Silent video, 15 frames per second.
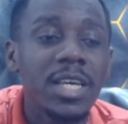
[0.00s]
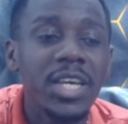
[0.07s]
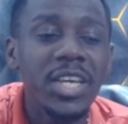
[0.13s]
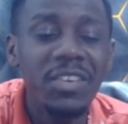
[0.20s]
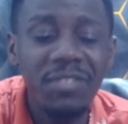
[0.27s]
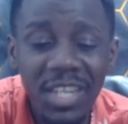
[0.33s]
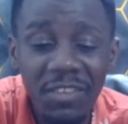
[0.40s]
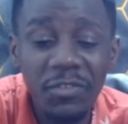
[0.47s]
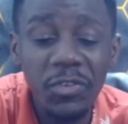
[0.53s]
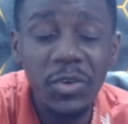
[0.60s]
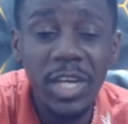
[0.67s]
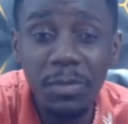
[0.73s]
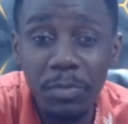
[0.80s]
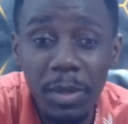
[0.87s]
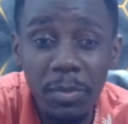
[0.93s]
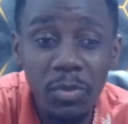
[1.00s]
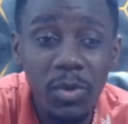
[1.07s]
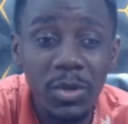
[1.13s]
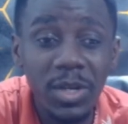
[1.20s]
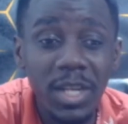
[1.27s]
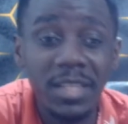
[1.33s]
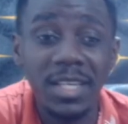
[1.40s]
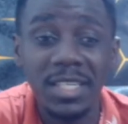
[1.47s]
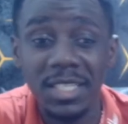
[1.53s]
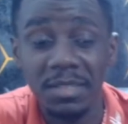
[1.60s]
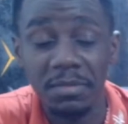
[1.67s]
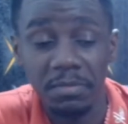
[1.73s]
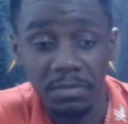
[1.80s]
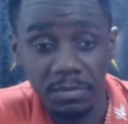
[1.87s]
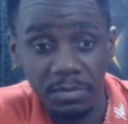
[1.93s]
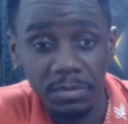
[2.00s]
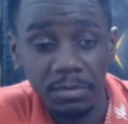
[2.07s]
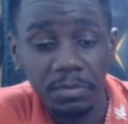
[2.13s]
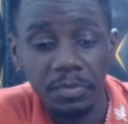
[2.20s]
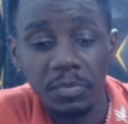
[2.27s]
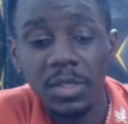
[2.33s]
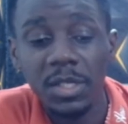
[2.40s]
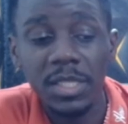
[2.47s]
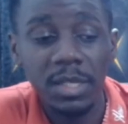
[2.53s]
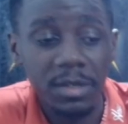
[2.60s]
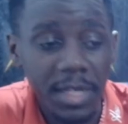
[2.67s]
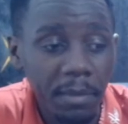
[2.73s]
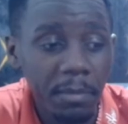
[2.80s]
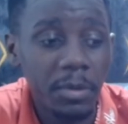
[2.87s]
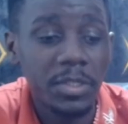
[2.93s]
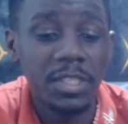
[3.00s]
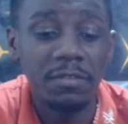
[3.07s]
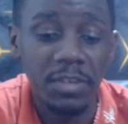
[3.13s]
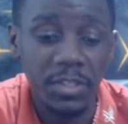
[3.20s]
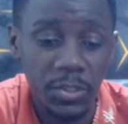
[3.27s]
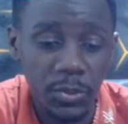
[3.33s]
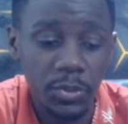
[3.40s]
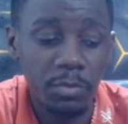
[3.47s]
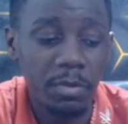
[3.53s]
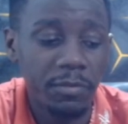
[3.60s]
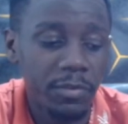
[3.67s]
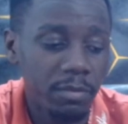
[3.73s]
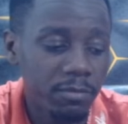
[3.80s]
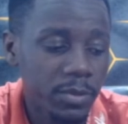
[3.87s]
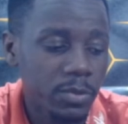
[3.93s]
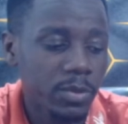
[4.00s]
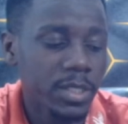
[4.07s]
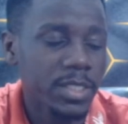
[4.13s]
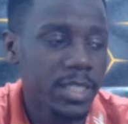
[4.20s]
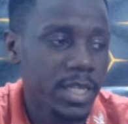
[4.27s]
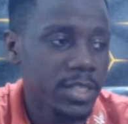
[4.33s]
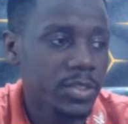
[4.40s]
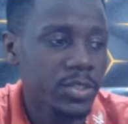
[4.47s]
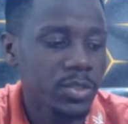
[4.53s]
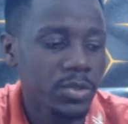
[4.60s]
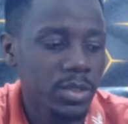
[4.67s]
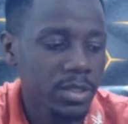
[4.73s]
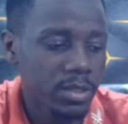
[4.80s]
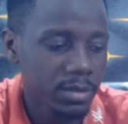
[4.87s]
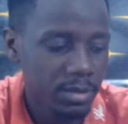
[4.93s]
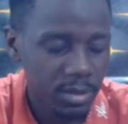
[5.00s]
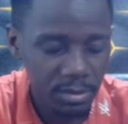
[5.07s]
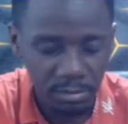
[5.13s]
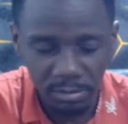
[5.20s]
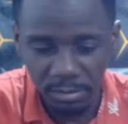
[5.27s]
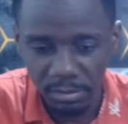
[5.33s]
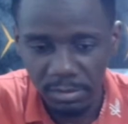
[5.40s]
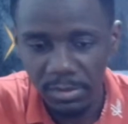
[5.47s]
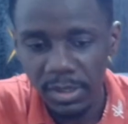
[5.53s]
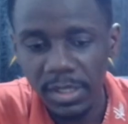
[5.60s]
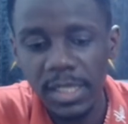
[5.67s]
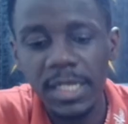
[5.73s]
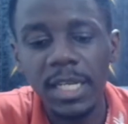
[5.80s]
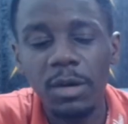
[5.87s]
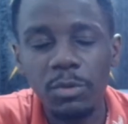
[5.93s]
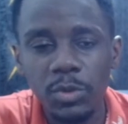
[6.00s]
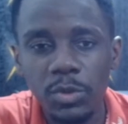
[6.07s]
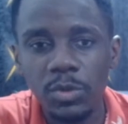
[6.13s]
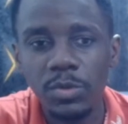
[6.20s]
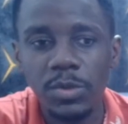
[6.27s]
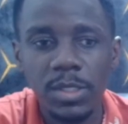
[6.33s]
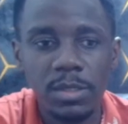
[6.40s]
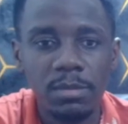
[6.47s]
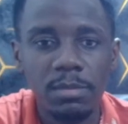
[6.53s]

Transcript: Even if you get Pep Guardiola in that team, they'll come out in the first season, perform very well. Second season, they down tools.